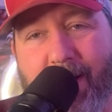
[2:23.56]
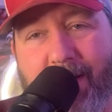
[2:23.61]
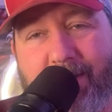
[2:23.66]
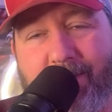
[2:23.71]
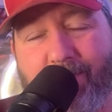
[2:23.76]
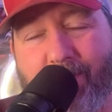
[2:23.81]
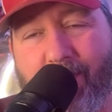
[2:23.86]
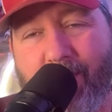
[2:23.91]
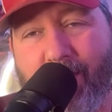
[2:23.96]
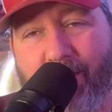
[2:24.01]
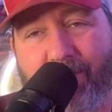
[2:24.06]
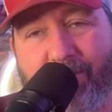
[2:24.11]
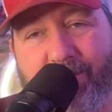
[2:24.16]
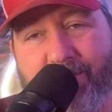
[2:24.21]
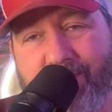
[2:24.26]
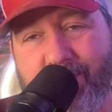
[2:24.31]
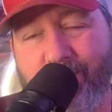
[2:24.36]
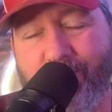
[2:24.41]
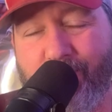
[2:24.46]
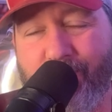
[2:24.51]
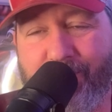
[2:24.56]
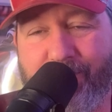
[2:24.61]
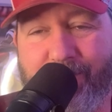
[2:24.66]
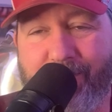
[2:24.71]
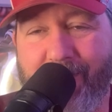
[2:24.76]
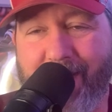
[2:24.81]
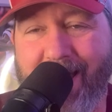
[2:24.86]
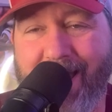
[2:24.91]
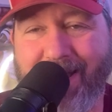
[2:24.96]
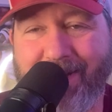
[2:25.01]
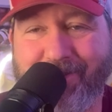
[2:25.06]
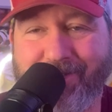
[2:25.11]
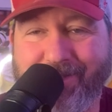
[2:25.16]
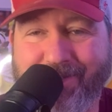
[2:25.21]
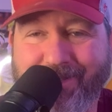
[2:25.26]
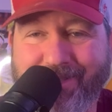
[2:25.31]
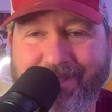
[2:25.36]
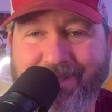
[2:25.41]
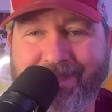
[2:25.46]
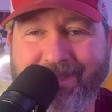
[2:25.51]
back tomorrow for some more free
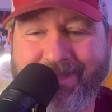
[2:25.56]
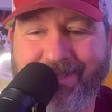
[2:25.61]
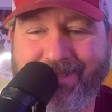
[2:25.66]
action.